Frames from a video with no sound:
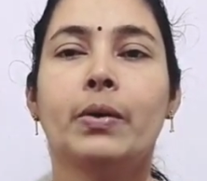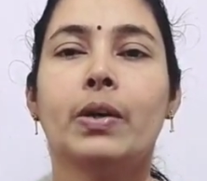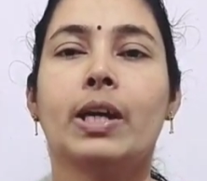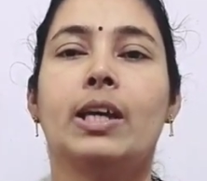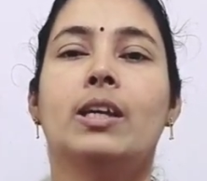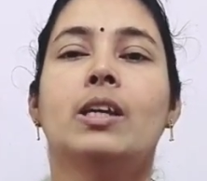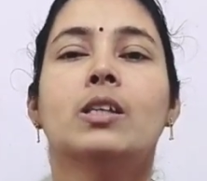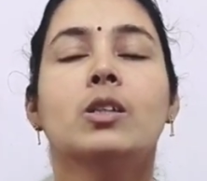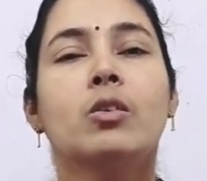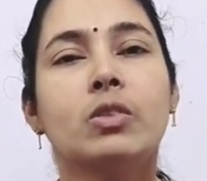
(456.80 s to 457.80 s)
Okay,
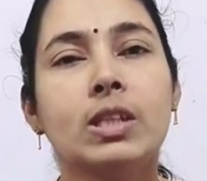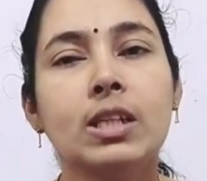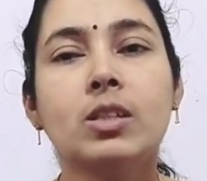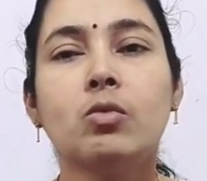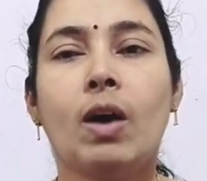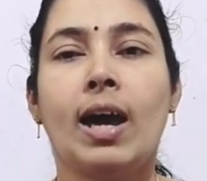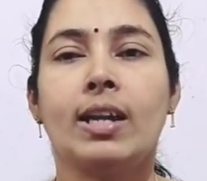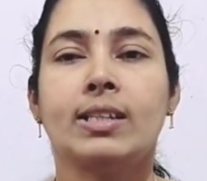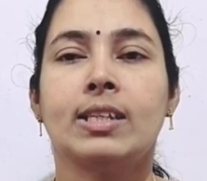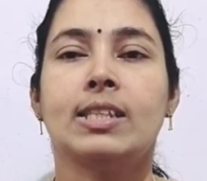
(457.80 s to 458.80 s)
so since
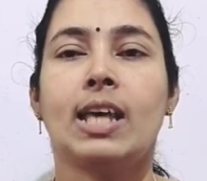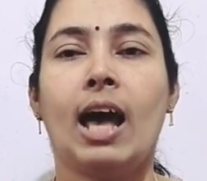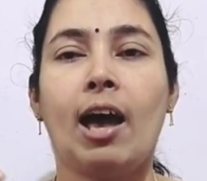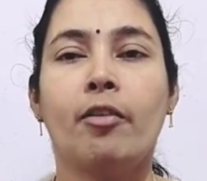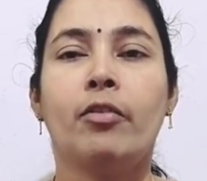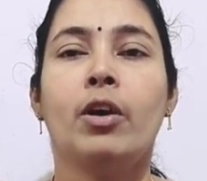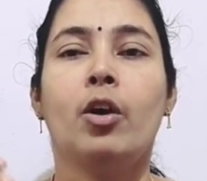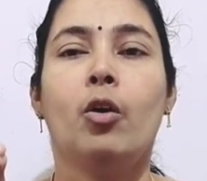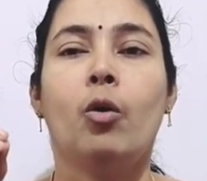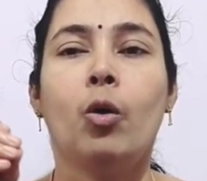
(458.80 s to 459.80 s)
viruses have
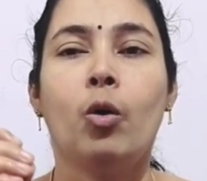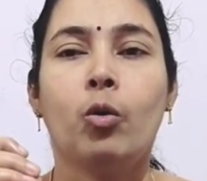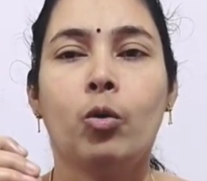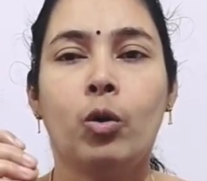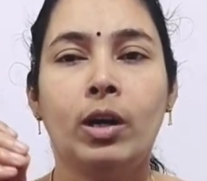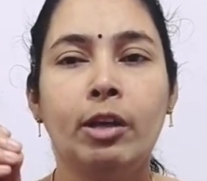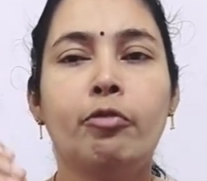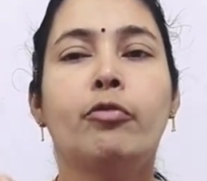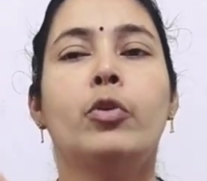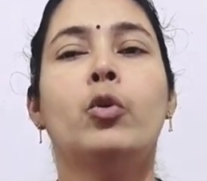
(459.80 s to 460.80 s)
only
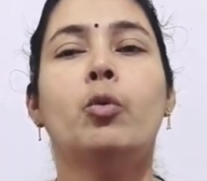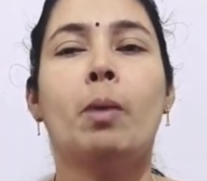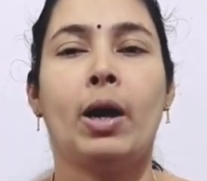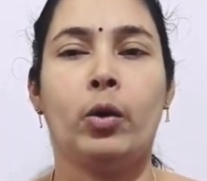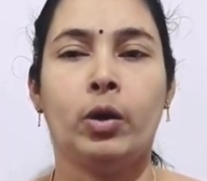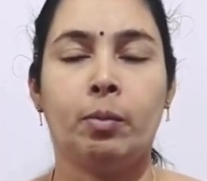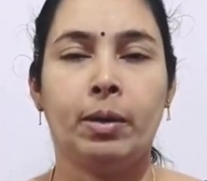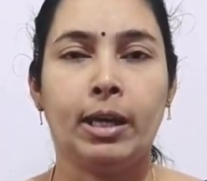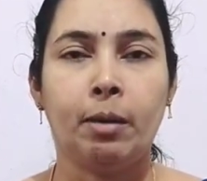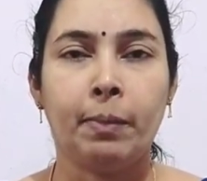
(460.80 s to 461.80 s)
few
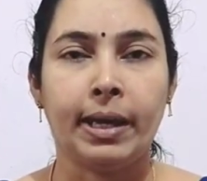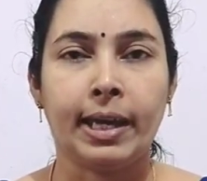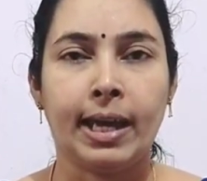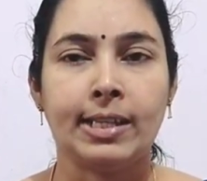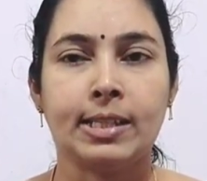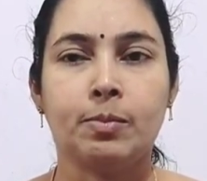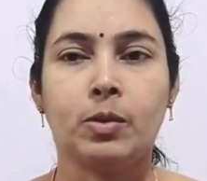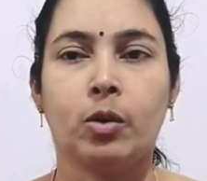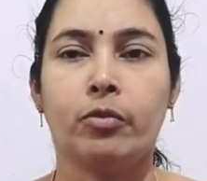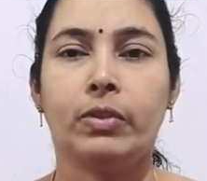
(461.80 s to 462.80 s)
biochemical
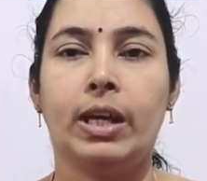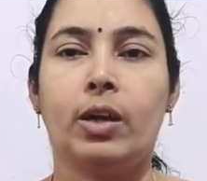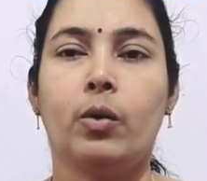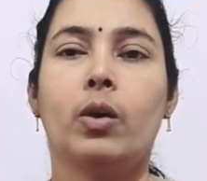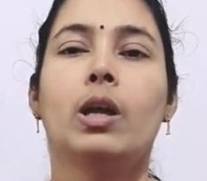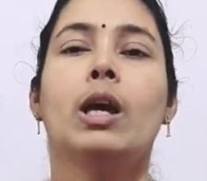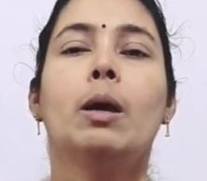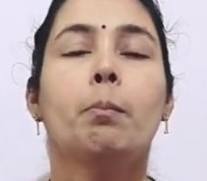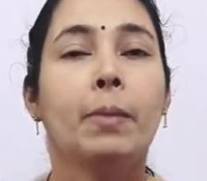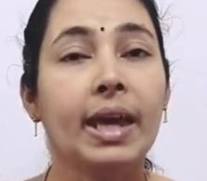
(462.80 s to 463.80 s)
mechanisms of their own,
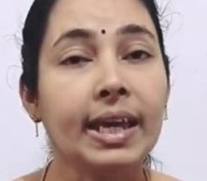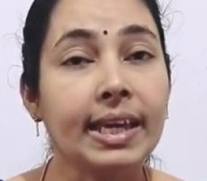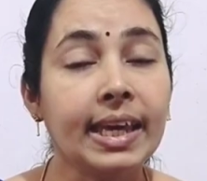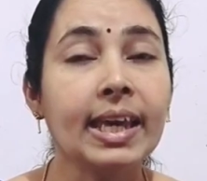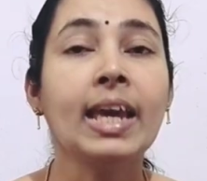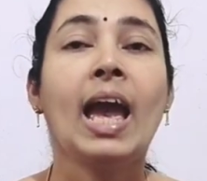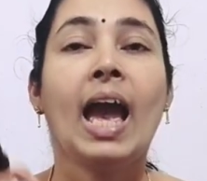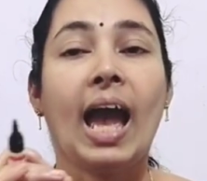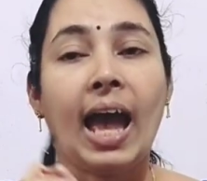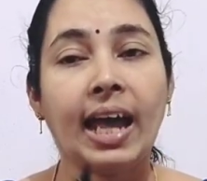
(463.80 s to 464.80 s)
making
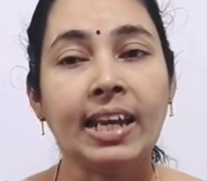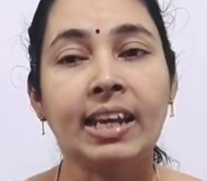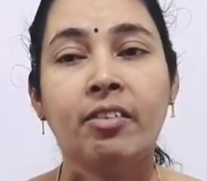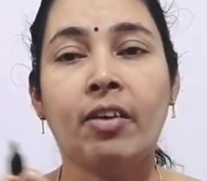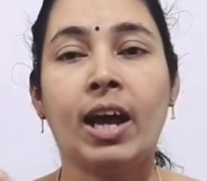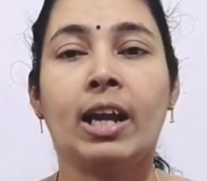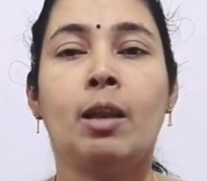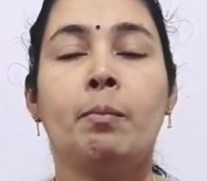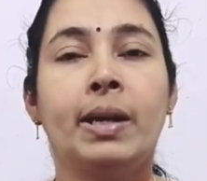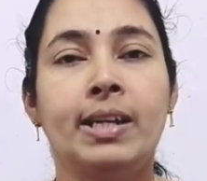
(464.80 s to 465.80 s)

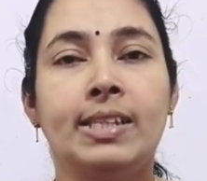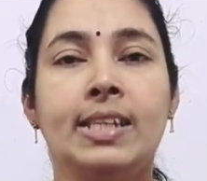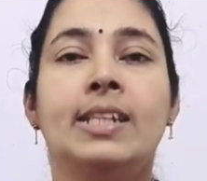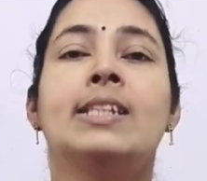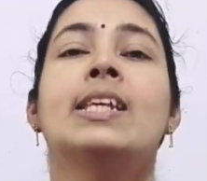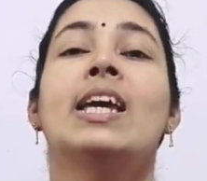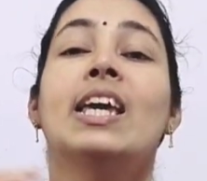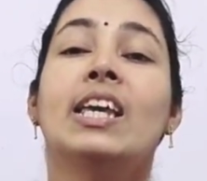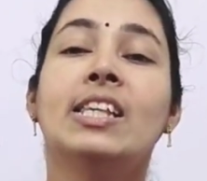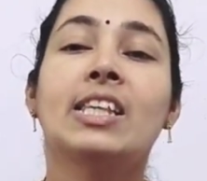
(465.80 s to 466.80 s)
antiviral medicines
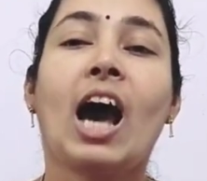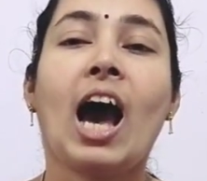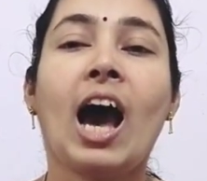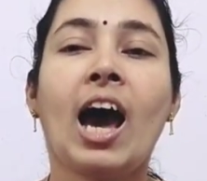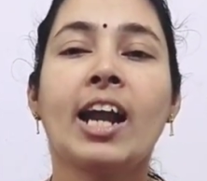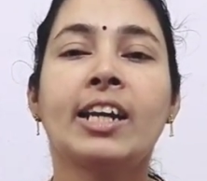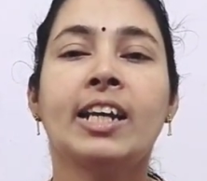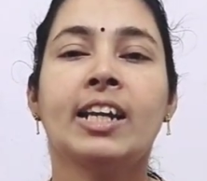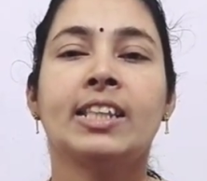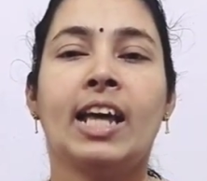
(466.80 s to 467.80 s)
is
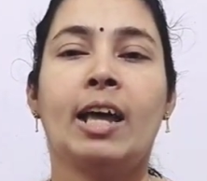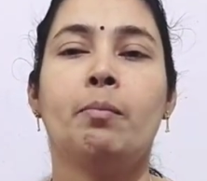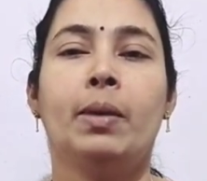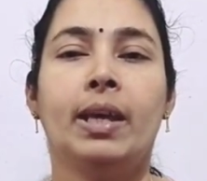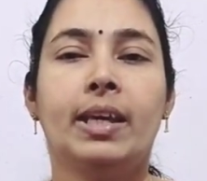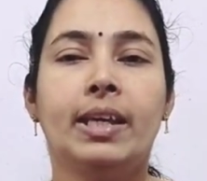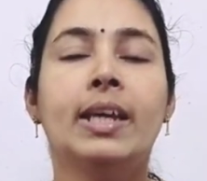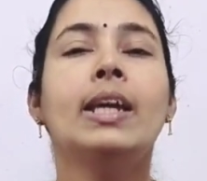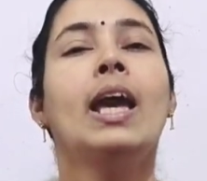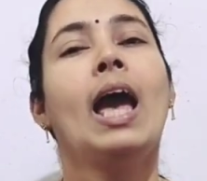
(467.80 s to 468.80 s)
harder than
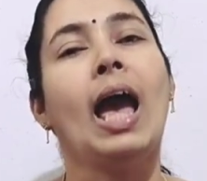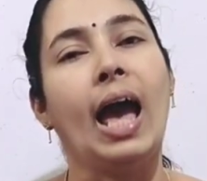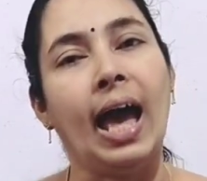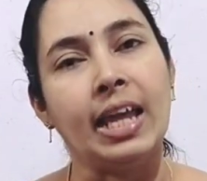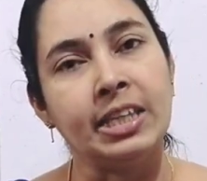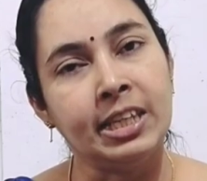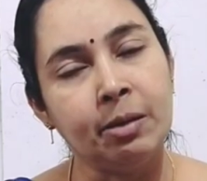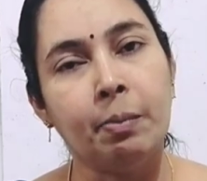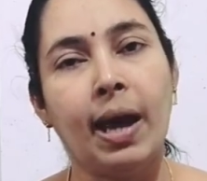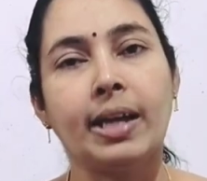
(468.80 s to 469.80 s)
making
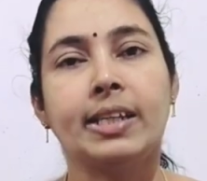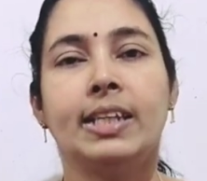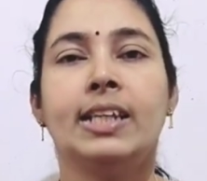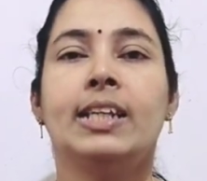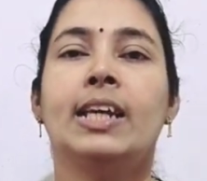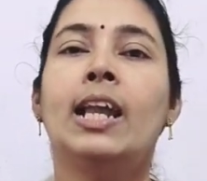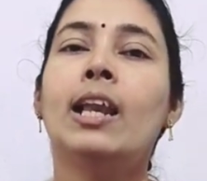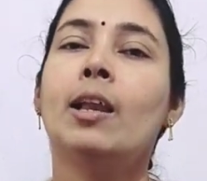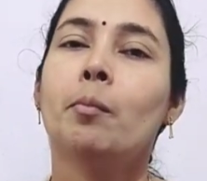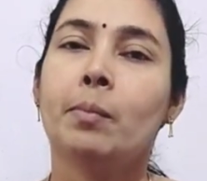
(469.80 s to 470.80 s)

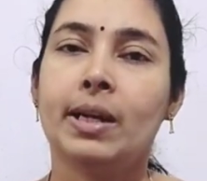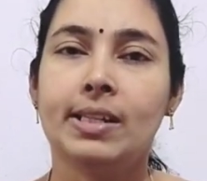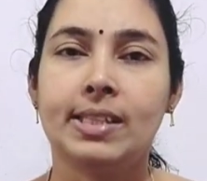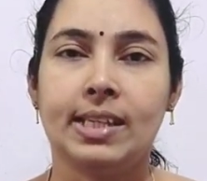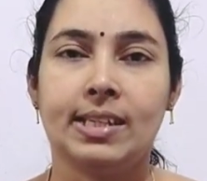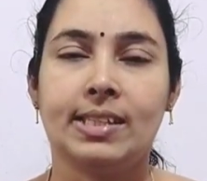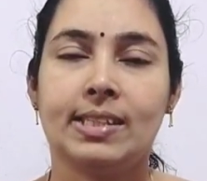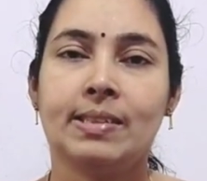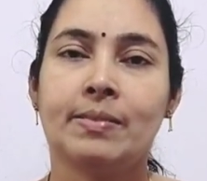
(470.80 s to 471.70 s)
antibacterial medicines.